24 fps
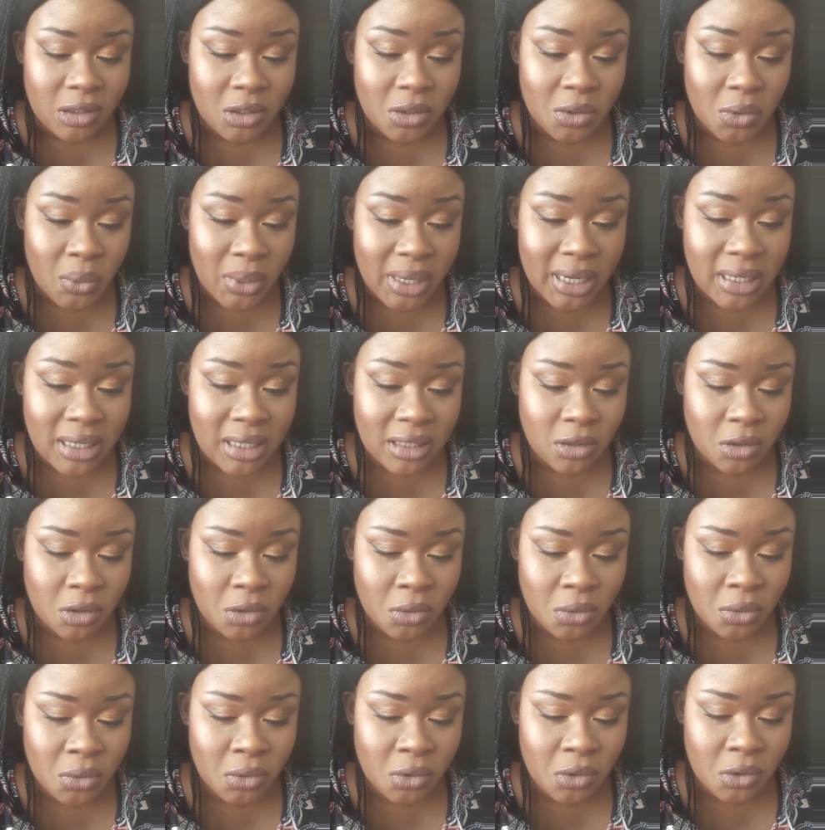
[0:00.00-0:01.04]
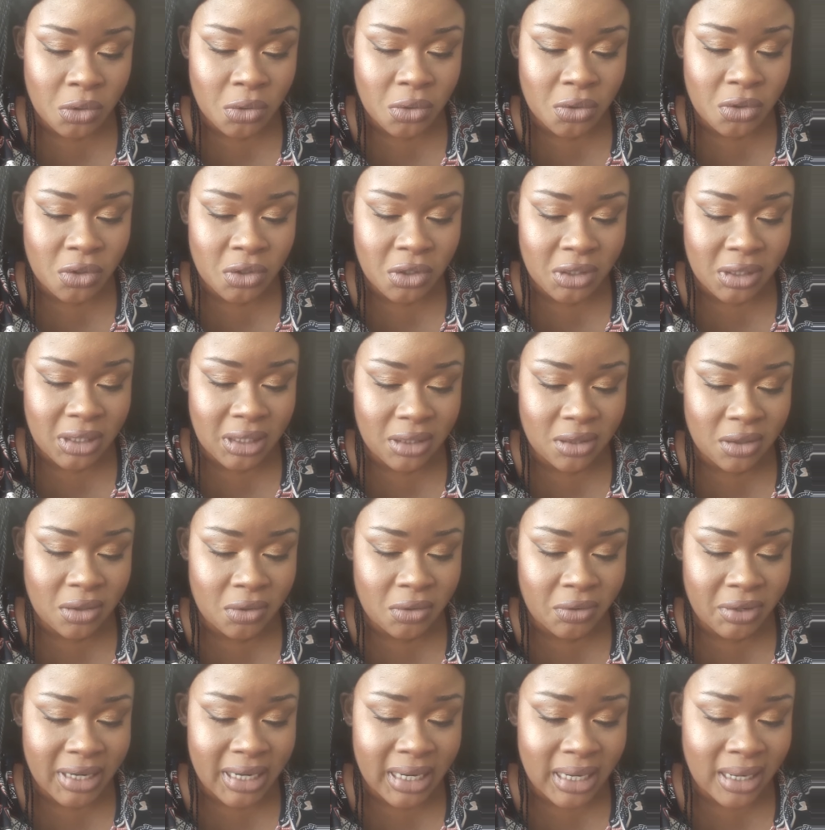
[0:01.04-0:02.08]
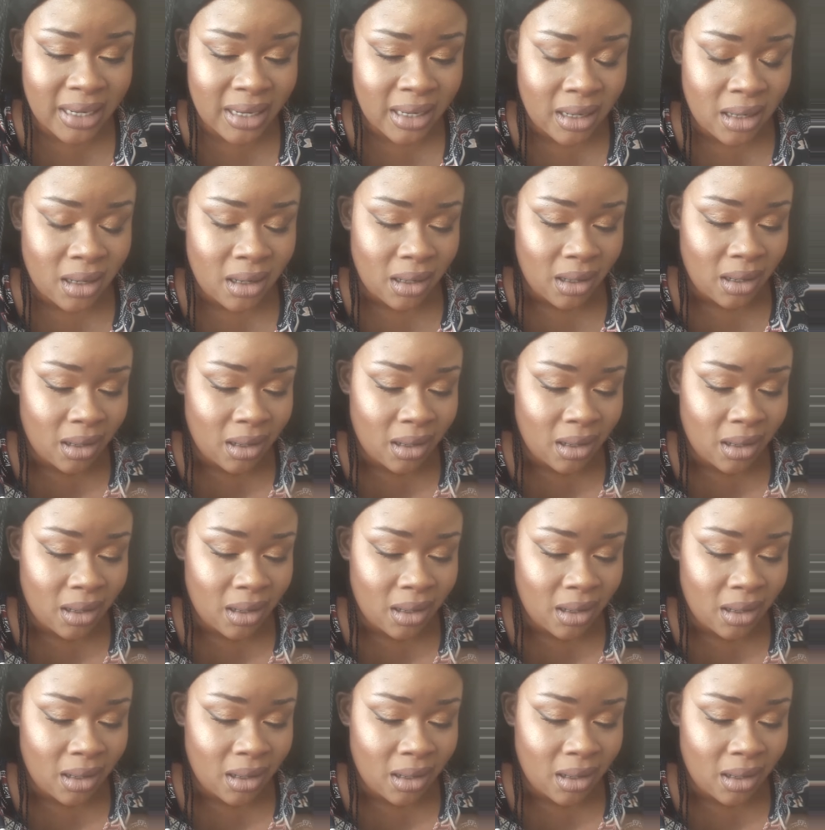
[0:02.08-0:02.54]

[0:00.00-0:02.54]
22 to 33.